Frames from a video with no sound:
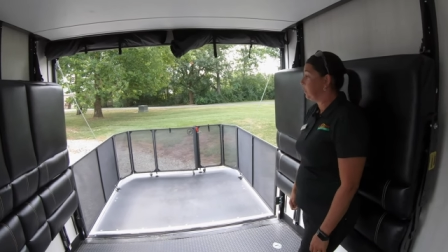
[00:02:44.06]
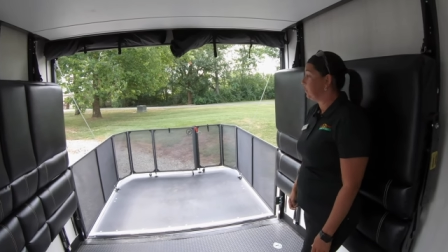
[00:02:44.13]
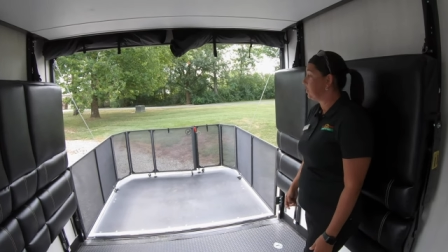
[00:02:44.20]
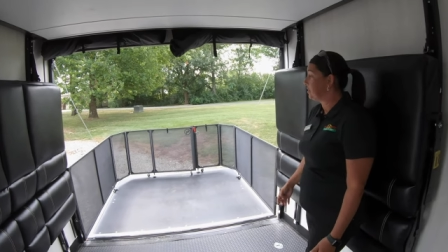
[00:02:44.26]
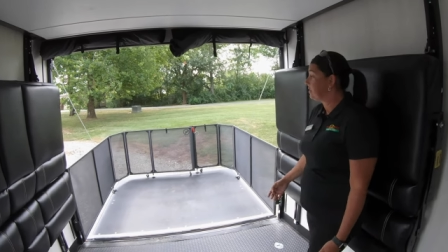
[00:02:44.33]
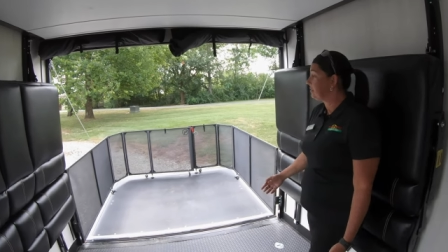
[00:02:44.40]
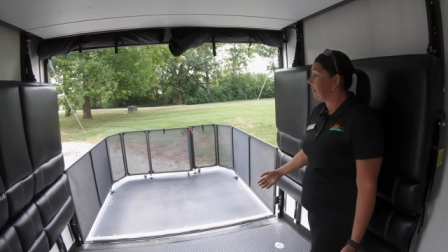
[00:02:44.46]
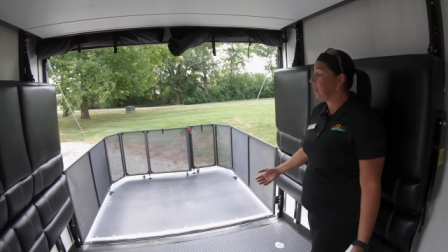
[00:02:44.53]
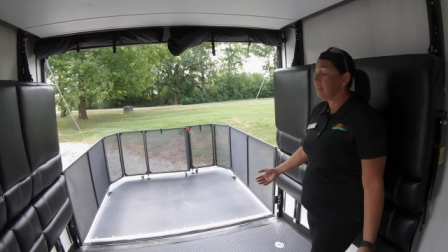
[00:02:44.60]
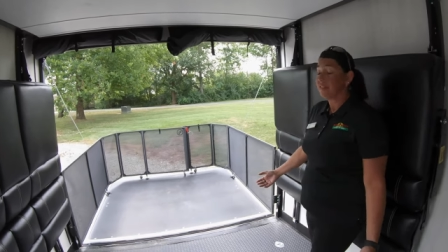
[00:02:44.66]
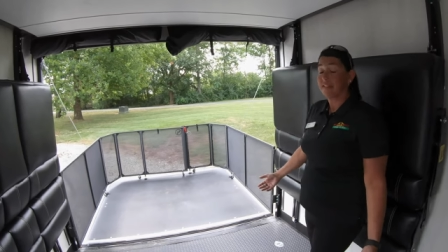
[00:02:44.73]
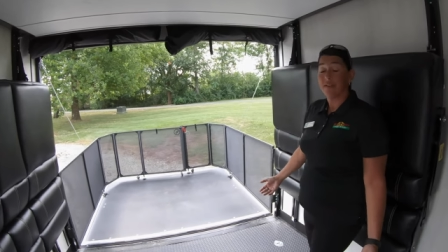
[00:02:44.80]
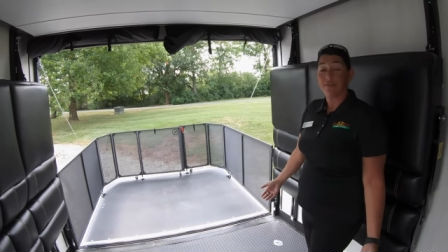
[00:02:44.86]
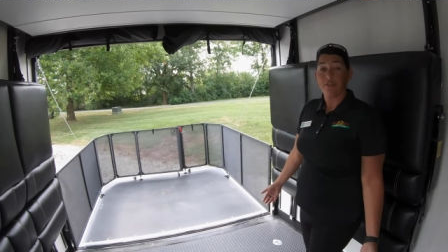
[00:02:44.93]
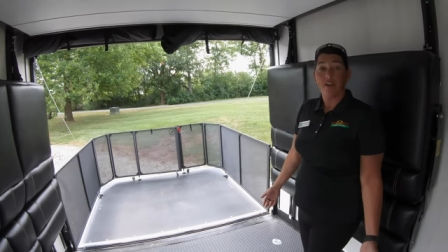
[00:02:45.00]
so just lots
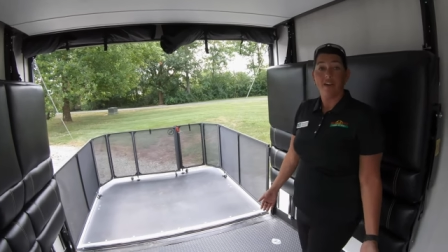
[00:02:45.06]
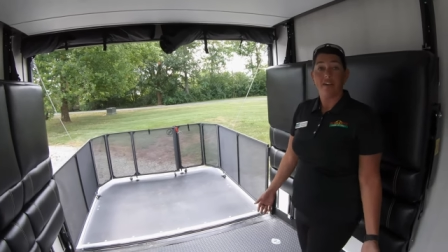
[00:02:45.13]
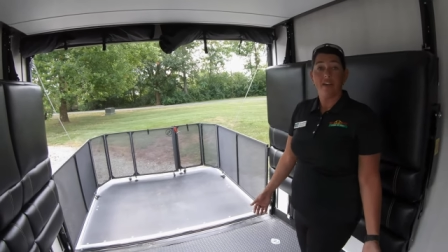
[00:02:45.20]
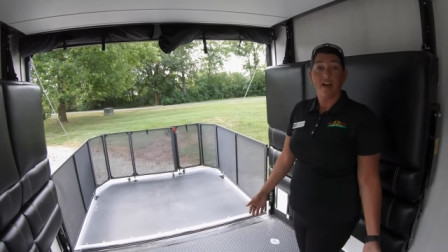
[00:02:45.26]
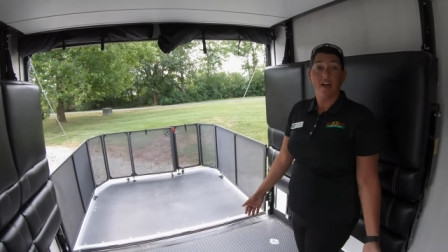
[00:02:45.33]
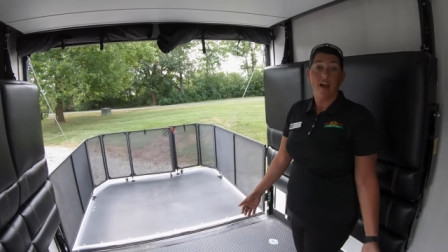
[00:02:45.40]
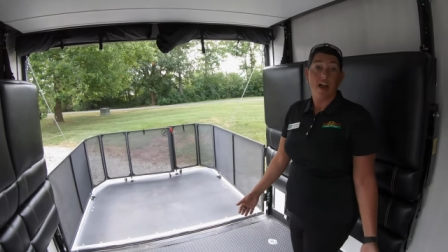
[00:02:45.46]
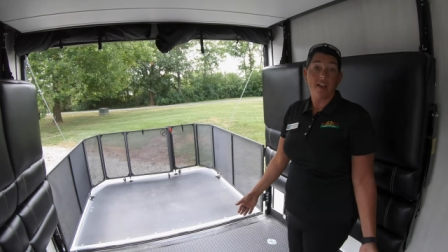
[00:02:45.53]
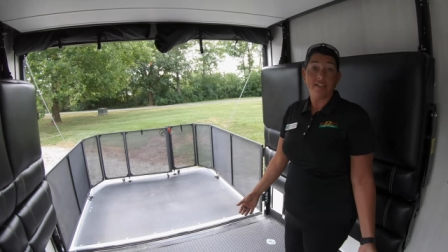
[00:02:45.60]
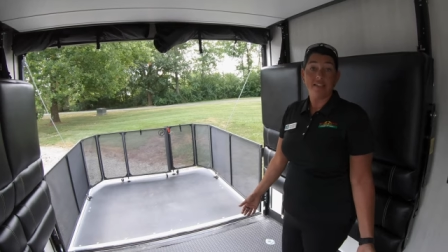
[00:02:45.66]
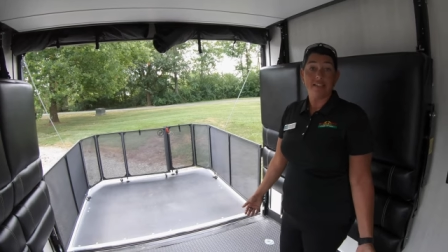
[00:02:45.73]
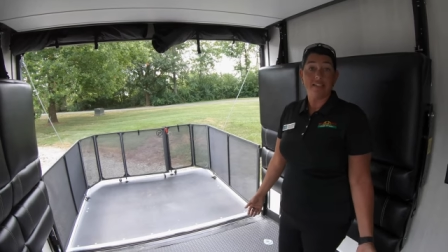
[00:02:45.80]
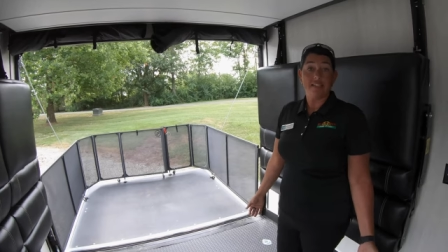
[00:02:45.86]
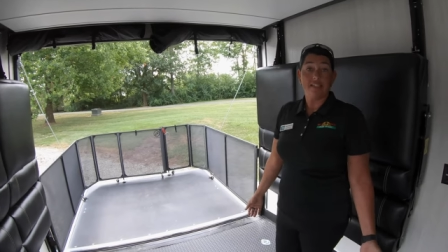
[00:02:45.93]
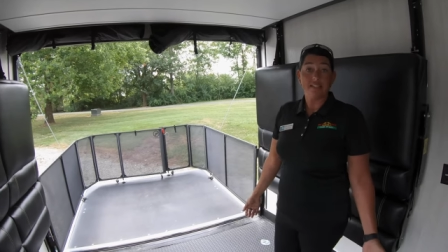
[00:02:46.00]
of different
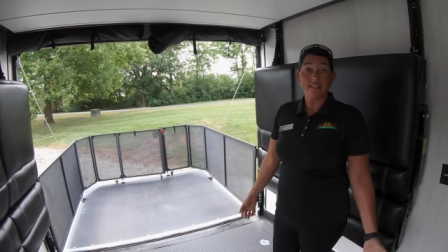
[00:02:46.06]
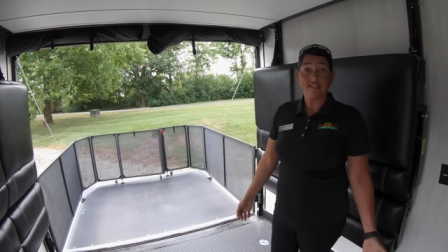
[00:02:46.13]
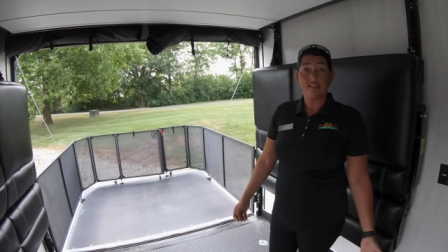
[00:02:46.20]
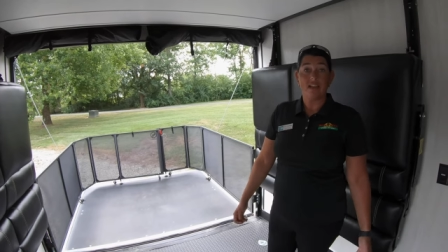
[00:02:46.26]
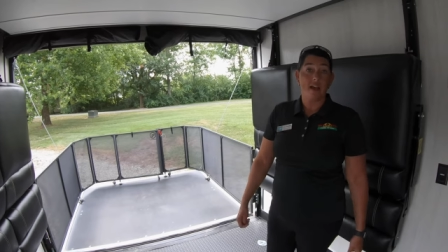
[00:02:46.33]
ideas.